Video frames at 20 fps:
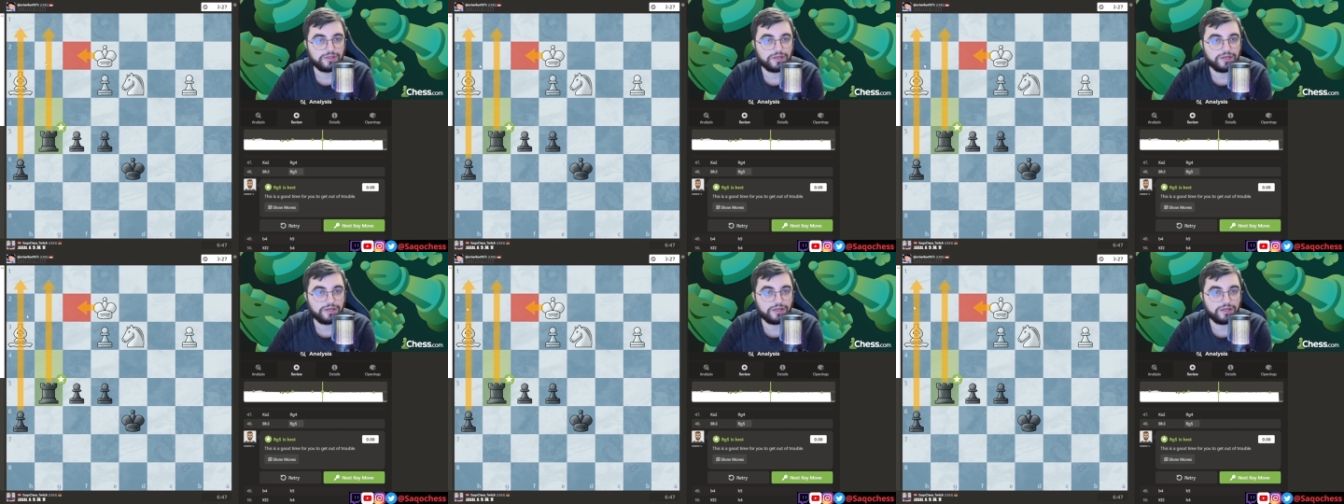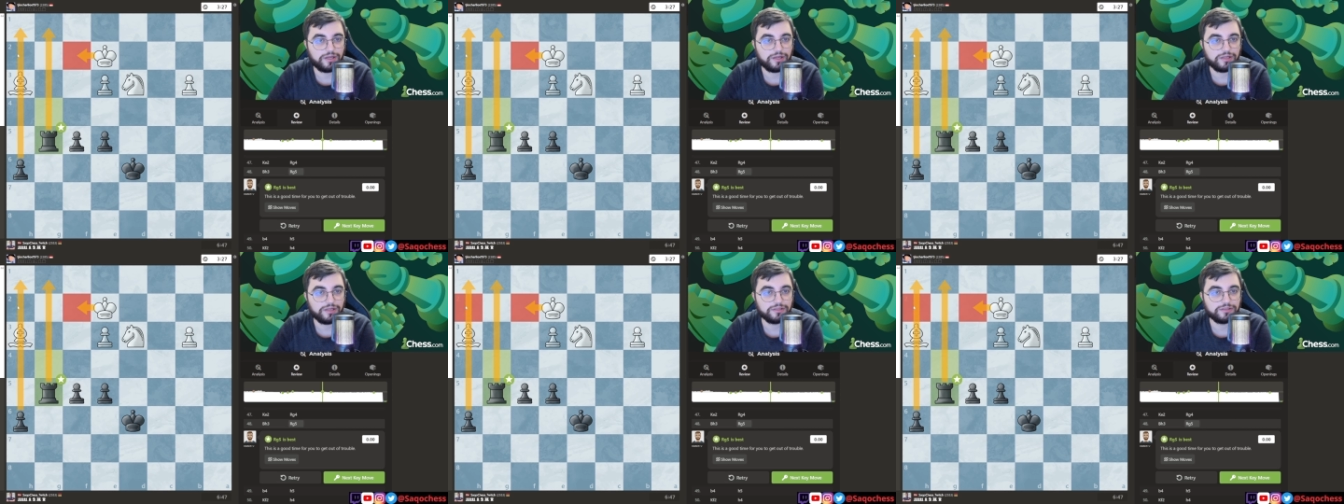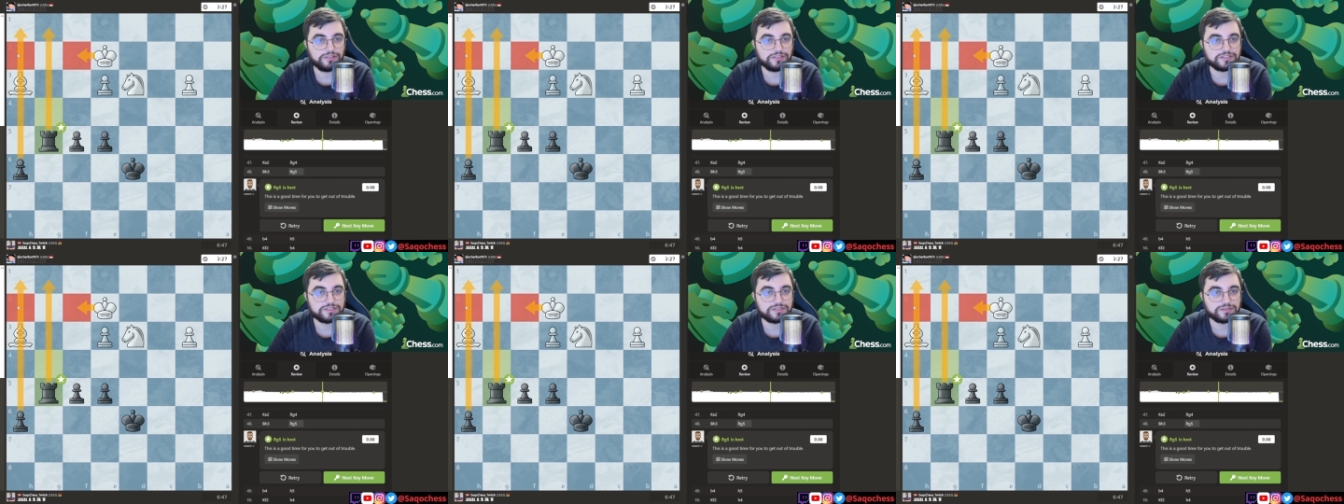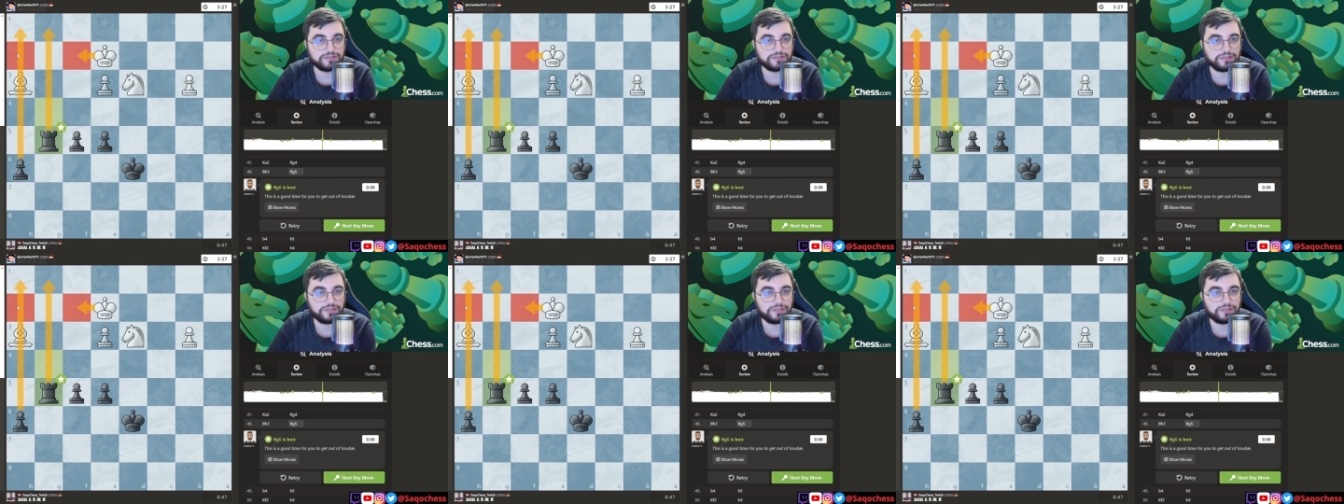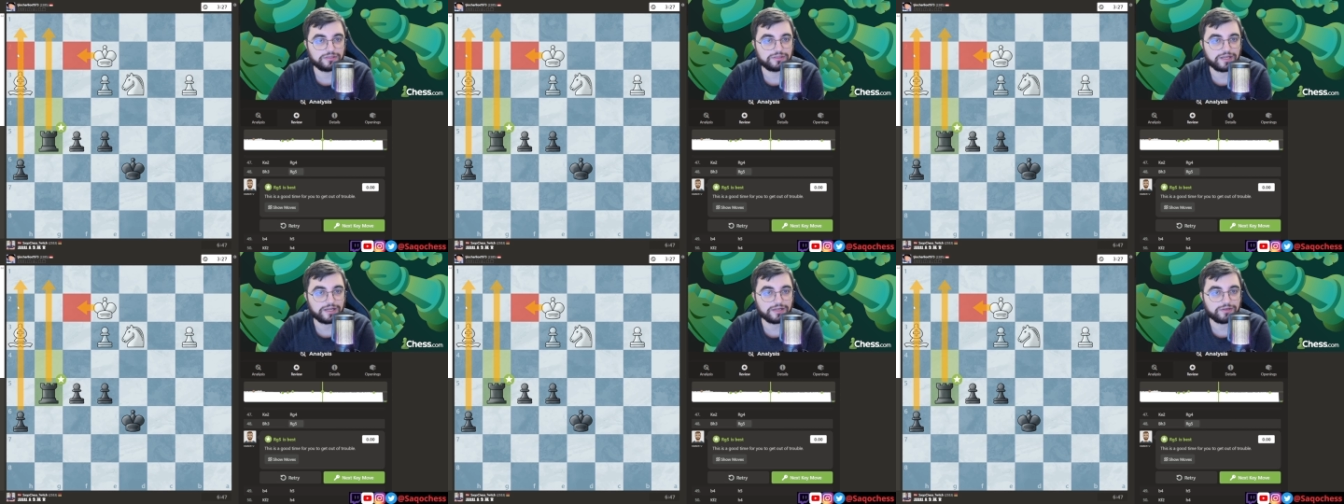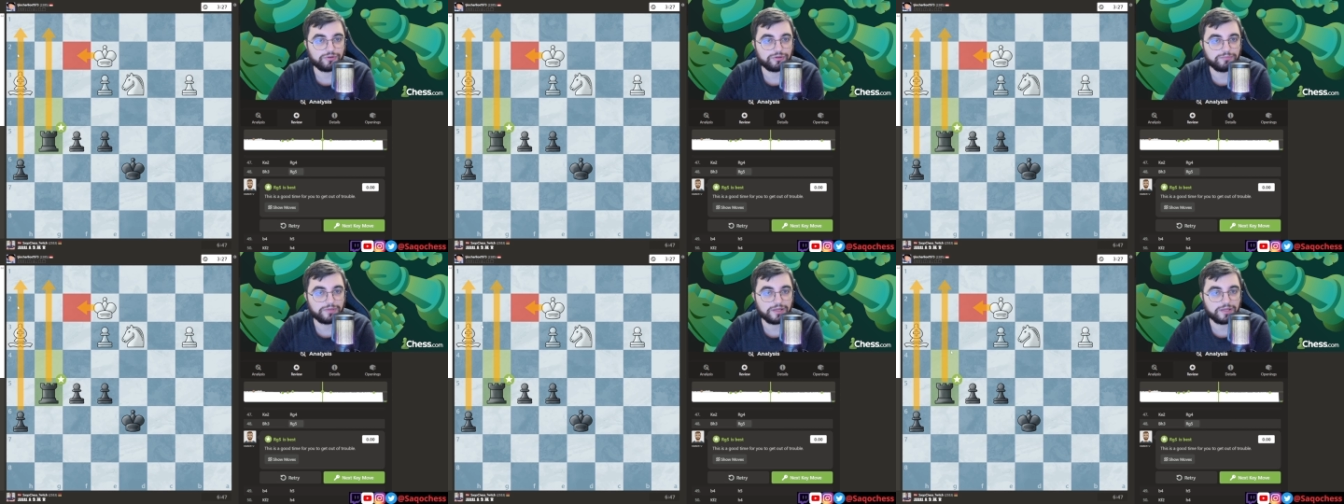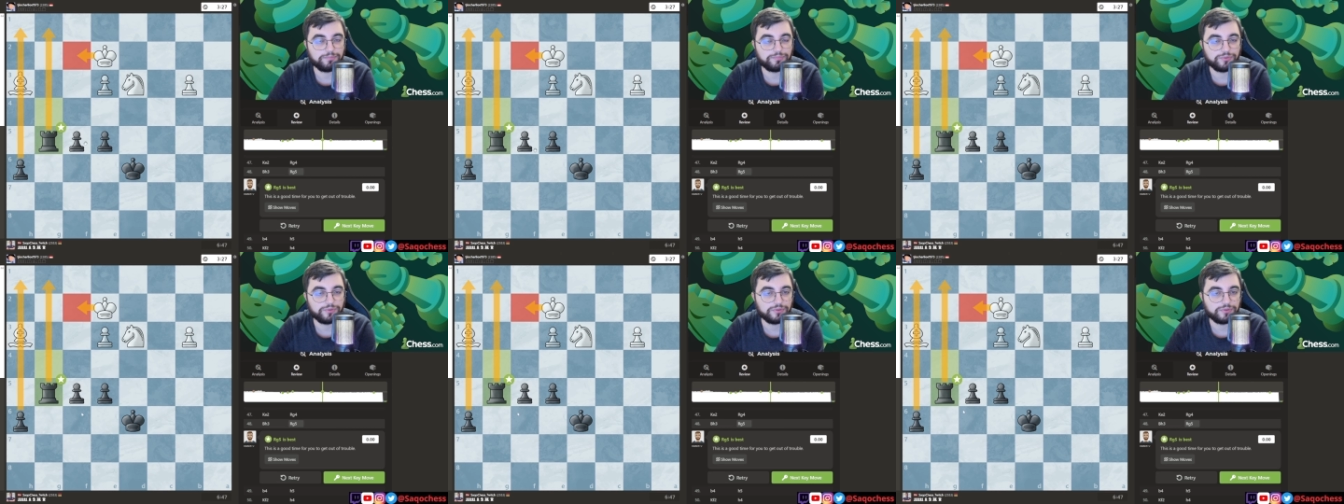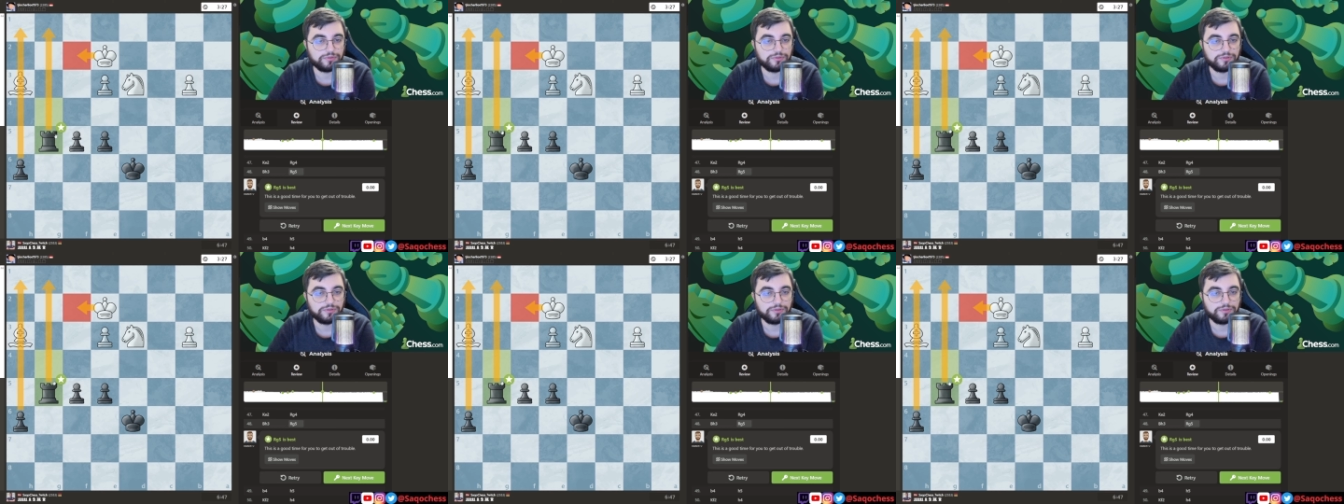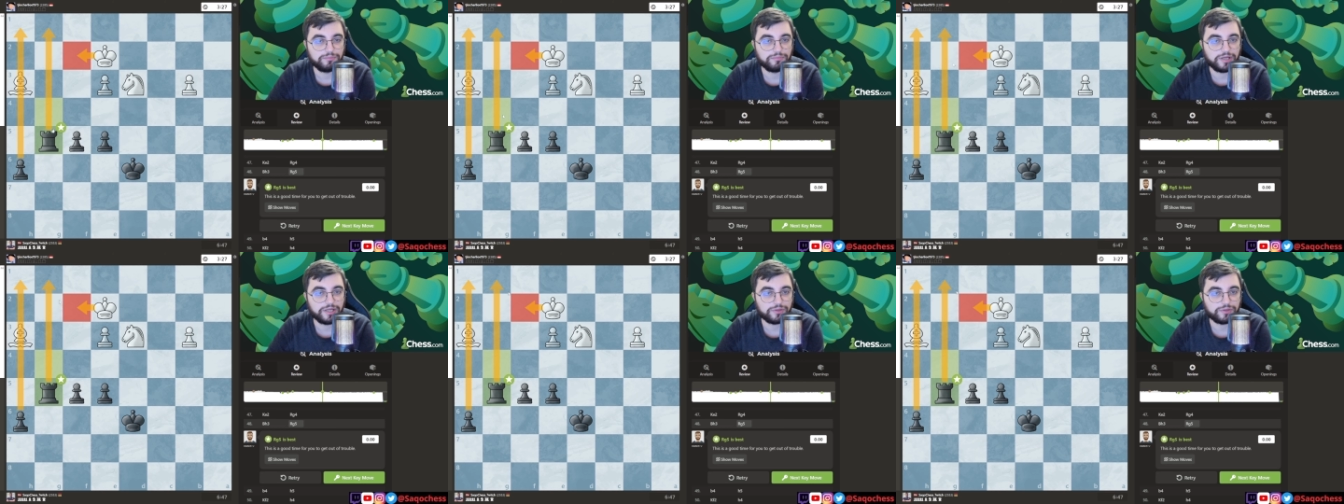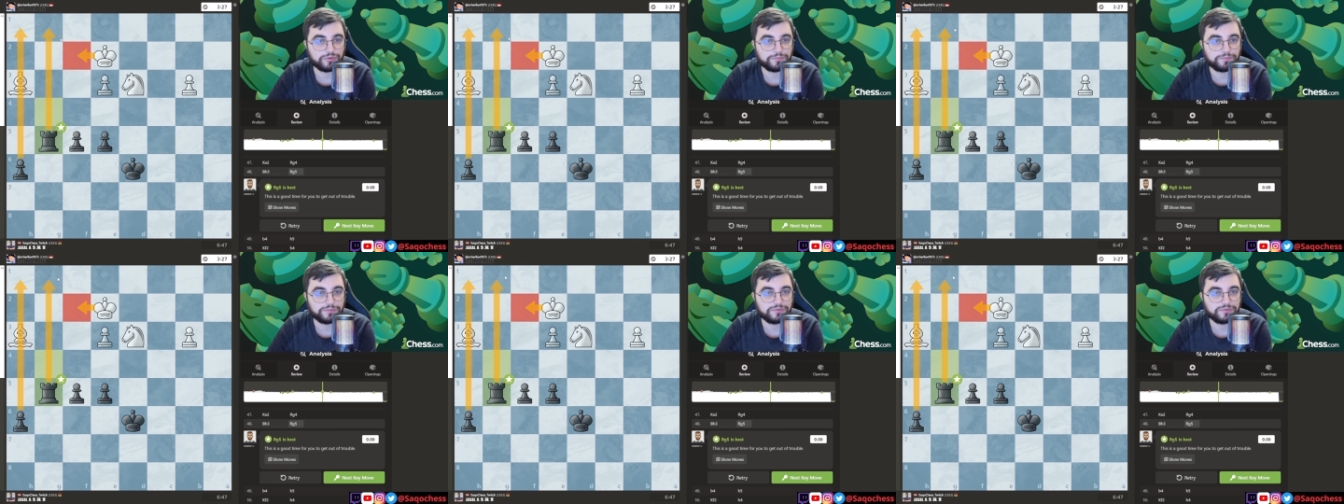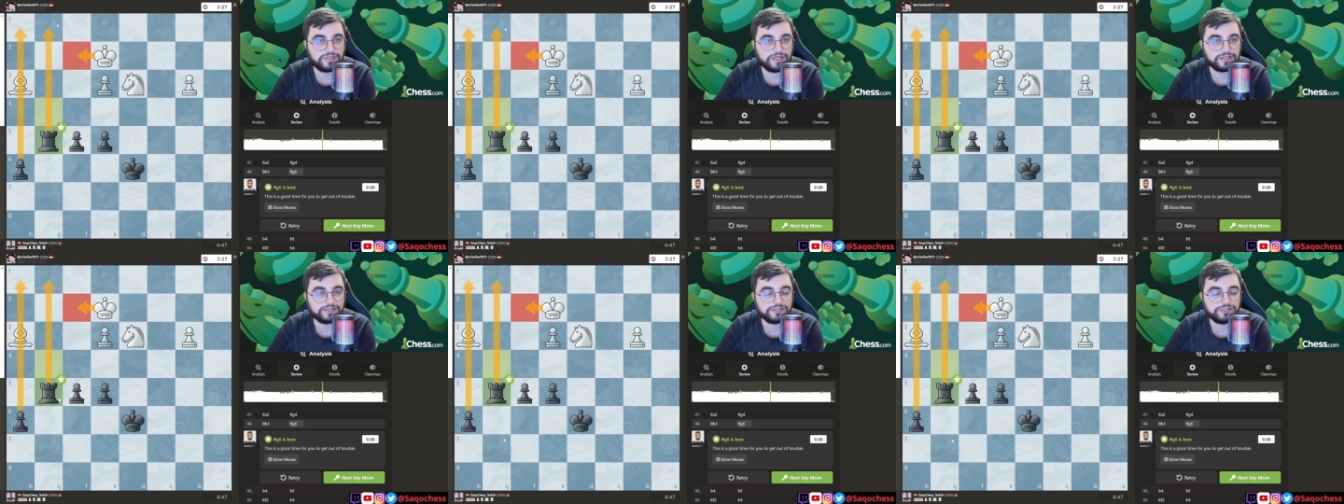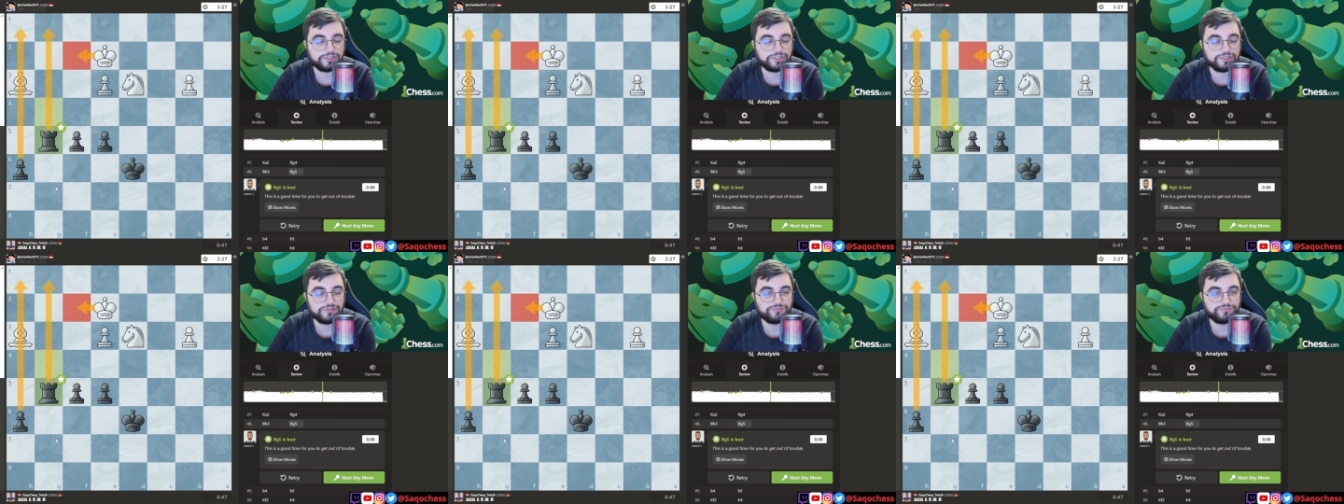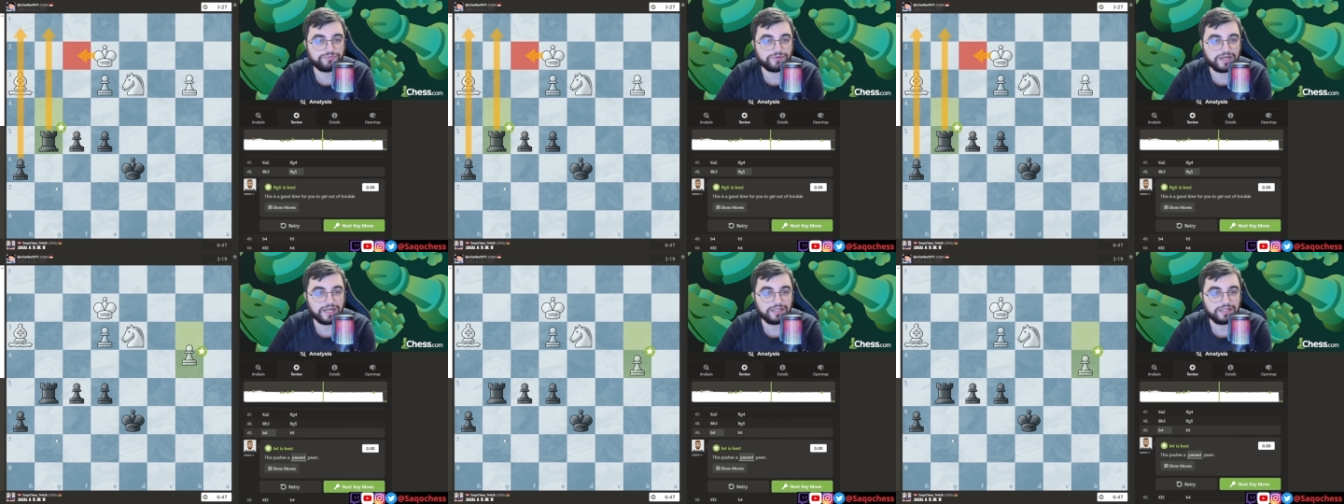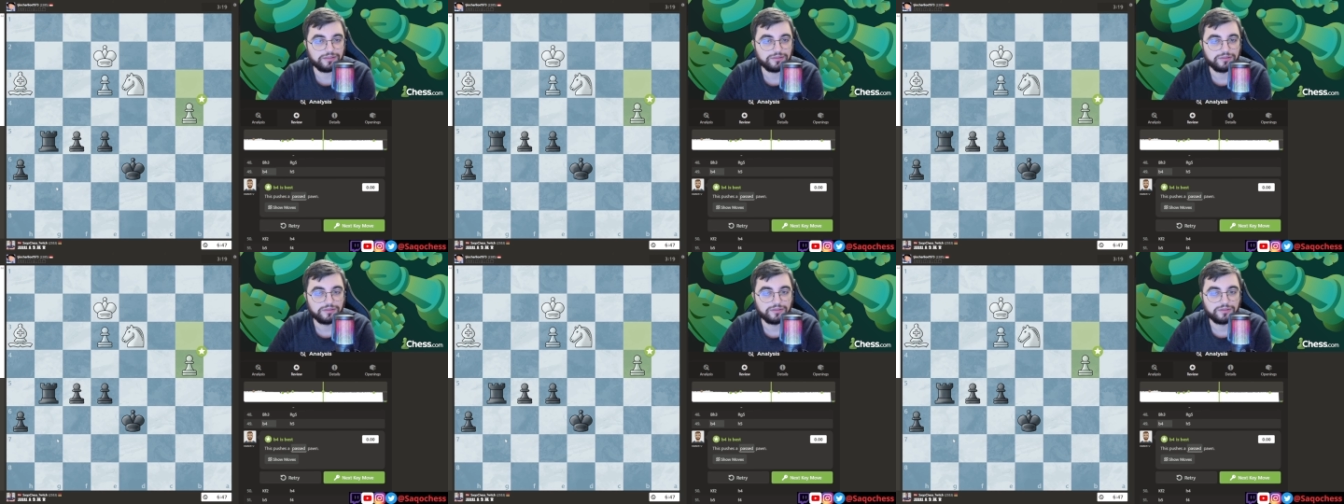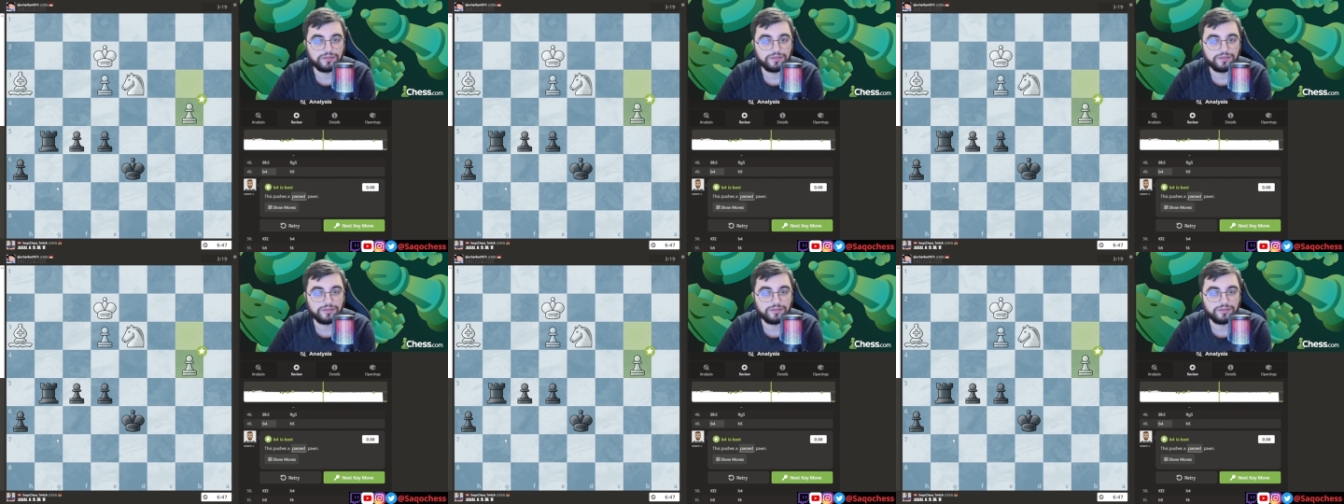Uh, this uh, attack on my pawn. My rook protected g file.